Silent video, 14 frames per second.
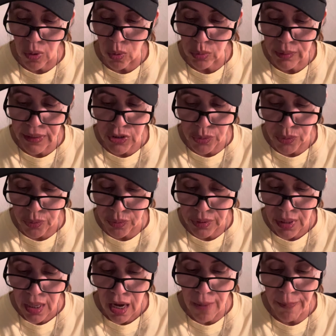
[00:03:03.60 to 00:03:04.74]
only truth.
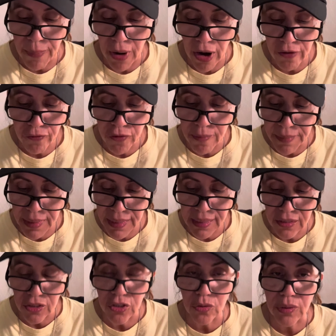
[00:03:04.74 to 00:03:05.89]
Apart from me,
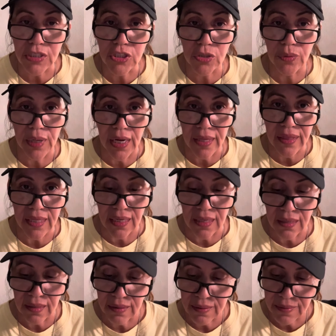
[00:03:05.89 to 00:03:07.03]
you can do nothing.
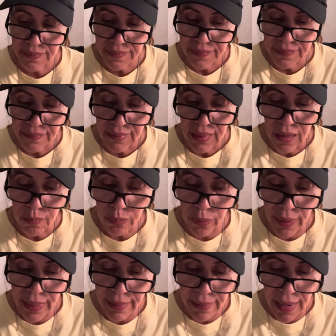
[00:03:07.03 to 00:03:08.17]

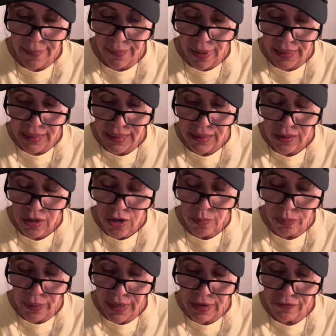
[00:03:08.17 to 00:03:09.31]
Pray, my body.
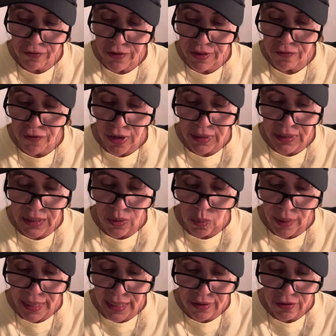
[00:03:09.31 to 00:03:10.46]
Pray for the falling
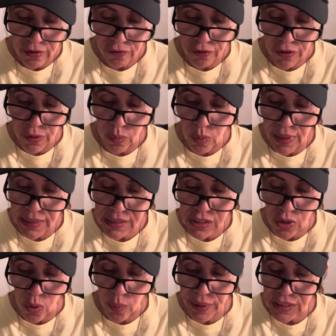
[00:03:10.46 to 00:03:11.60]
away, for the ones
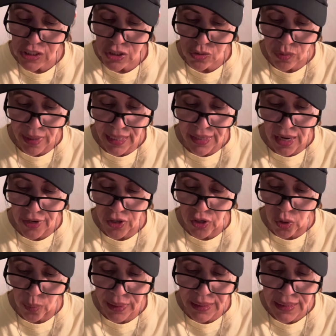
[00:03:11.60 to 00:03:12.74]
going astray, not
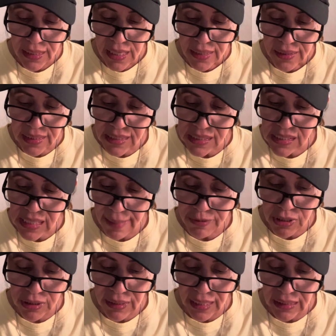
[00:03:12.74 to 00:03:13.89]
knowing the
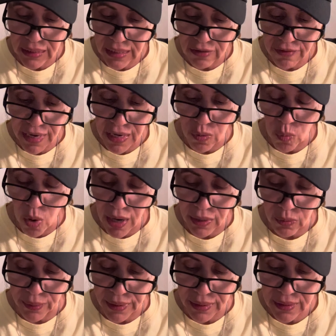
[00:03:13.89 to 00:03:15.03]
deception they live and walk
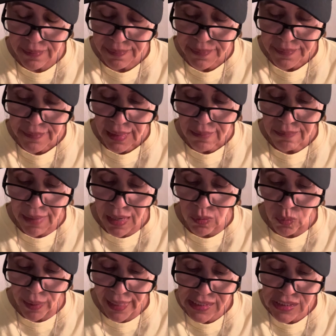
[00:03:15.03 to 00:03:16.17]
with. My
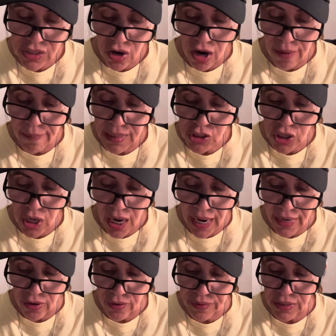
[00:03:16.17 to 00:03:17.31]
ways are much
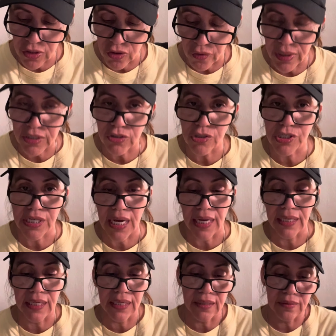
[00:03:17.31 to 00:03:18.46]
higher than your
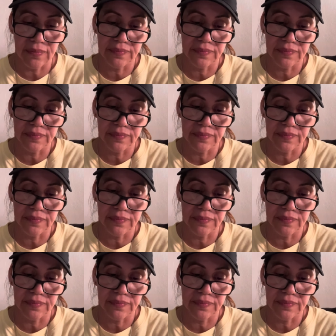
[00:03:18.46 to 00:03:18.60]
understanding.